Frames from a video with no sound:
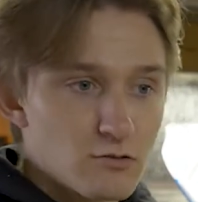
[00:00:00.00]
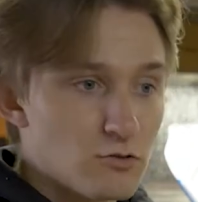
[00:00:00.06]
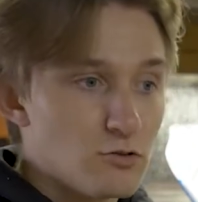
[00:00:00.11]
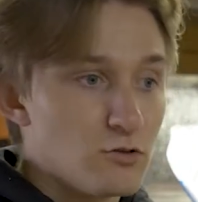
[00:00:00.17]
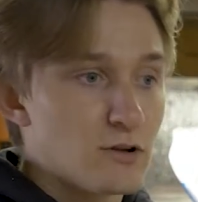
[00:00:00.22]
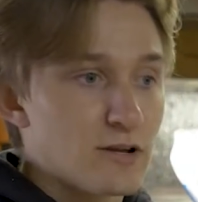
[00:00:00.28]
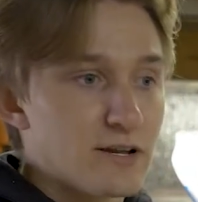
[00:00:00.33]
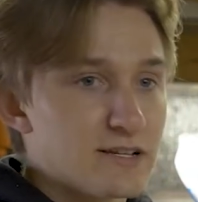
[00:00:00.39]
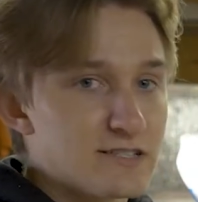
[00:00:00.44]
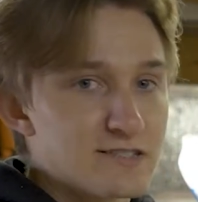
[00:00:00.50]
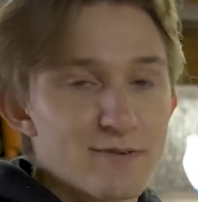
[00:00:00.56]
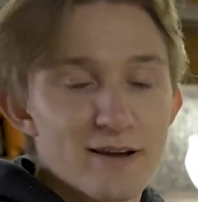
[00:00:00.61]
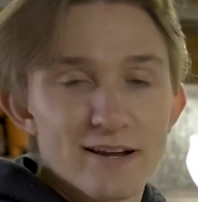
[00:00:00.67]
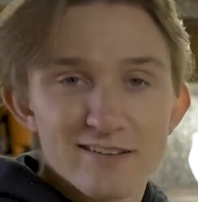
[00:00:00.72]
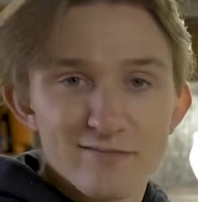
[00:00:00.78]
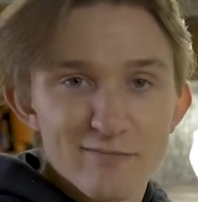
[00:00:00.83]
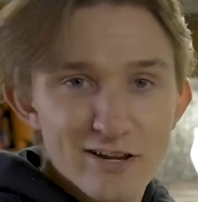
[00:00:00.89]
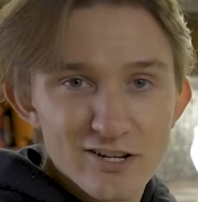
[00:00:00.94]
look and
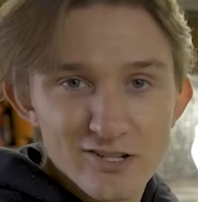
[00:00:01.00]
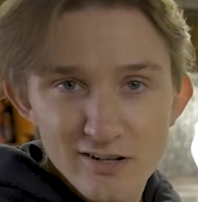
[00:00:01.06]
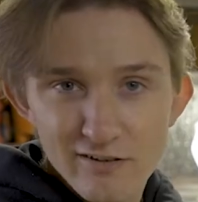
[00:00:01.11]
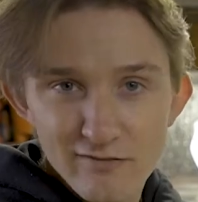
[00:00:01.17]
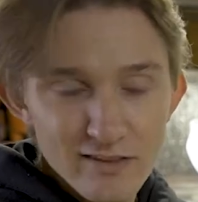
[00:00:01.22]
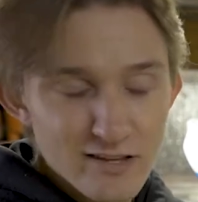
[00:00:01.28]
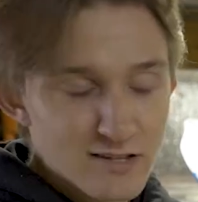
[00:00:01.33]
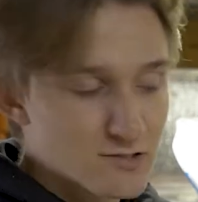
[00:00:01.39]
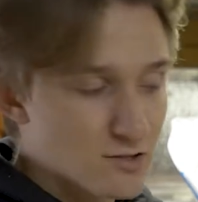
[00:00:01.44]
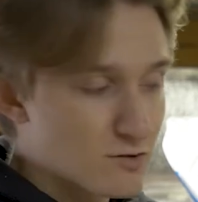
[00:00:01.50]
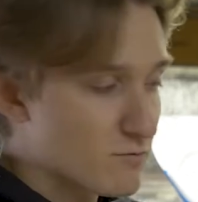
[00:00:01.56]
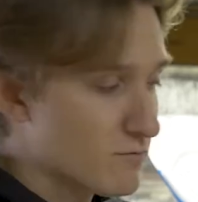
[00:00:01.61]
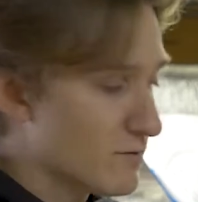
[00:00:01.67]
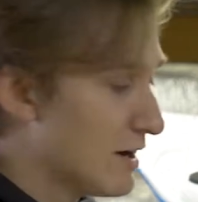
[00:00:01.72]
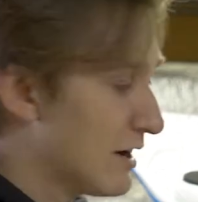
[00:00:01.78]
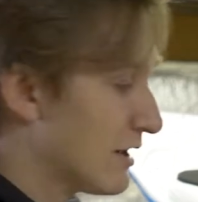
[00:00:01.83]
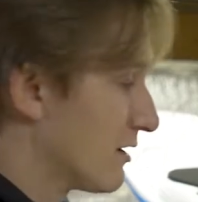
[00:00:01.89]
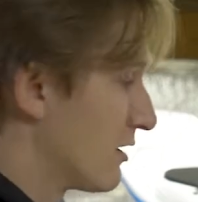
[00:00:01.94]
inspect and make sure everything's all
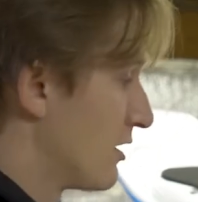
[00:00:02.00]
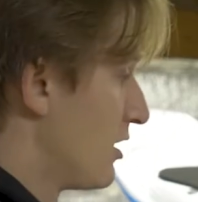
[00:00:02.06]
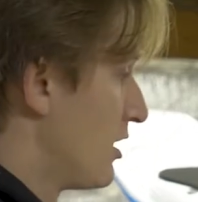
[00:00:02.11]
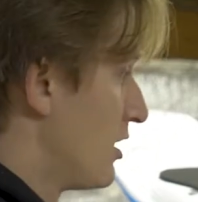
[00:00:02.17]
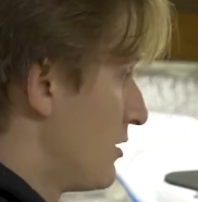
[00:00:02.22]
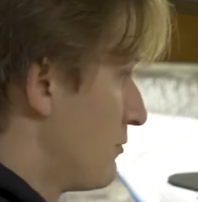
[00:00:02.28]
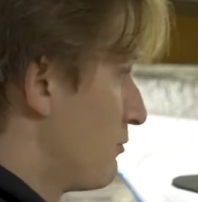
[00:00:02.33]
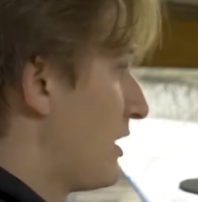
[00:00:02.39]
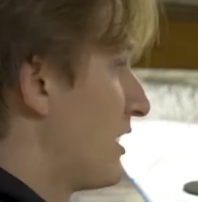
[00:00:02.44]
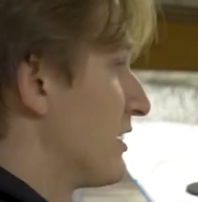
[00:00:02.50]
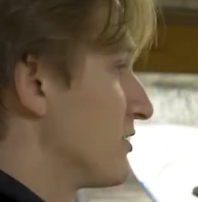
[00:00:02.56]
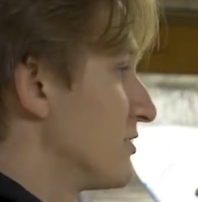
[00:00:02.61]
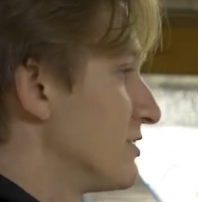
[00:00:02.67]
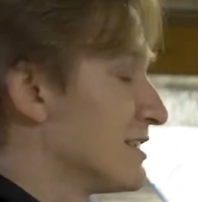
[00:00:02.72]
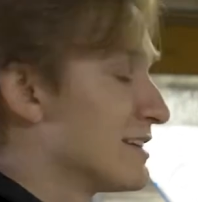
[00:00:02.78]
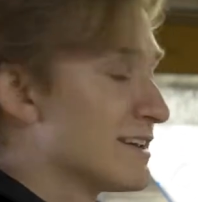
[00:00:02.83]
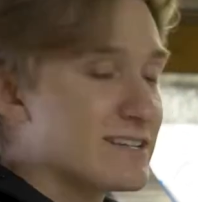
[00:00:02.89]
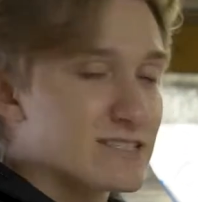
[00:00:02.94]
fine. But you
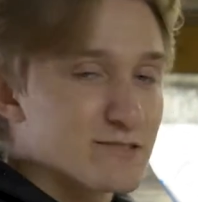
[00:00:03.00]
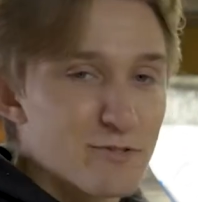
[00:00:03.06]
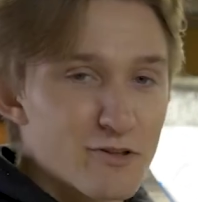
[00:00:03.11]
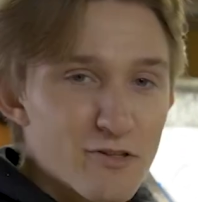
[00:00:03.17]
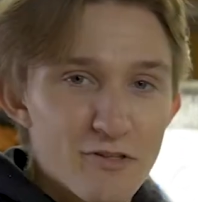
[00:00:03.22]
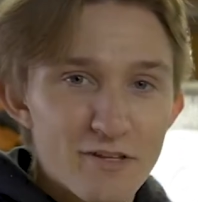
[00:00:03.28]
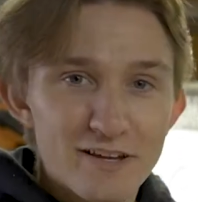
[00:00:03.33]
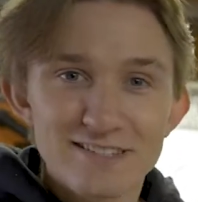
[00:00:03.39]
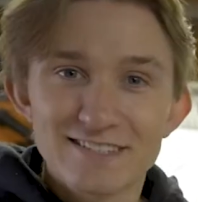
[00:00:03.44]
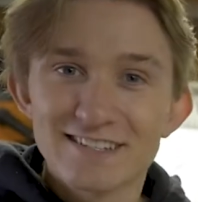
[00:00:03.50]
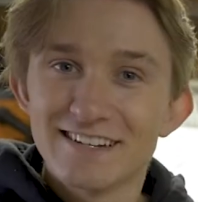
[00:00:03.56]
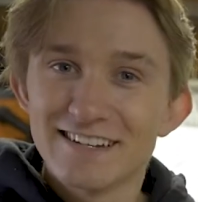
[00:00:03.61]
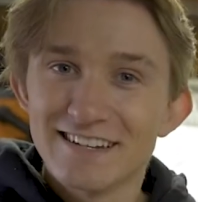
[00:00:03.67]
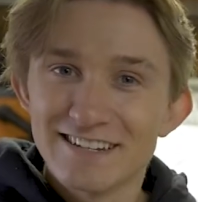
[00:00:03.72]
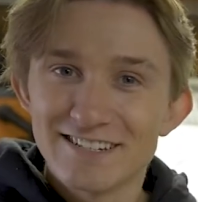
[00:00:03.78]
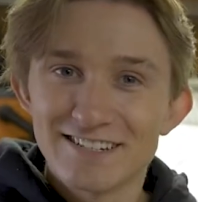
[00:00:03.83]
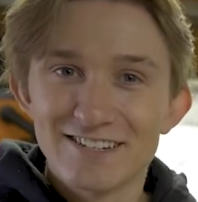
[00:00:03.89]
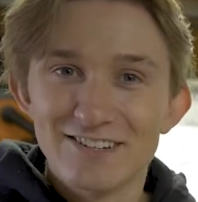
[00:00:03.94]
need to get some other things in
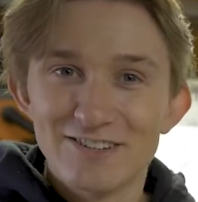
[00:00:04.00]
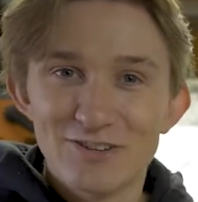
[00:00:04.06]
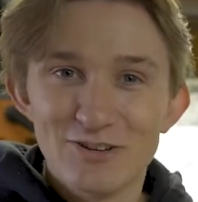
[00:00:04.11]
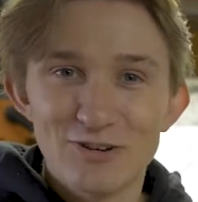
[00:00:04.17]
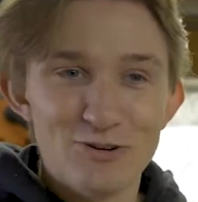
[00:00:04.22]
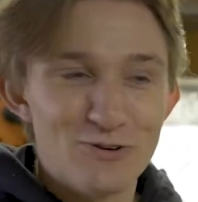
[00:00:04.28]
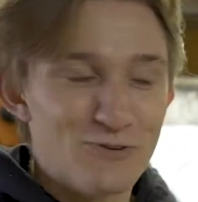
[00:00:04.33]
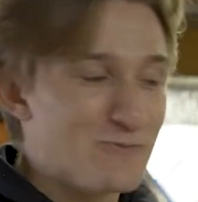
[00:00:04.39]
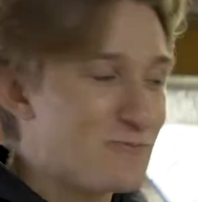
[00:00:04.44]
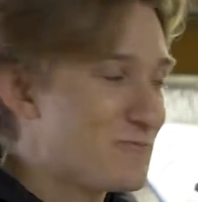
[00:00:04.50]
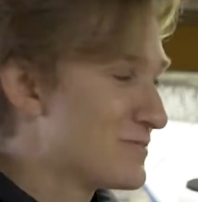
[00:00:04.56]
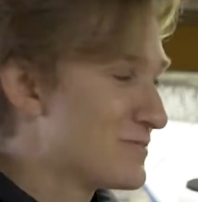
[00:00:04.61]
addition to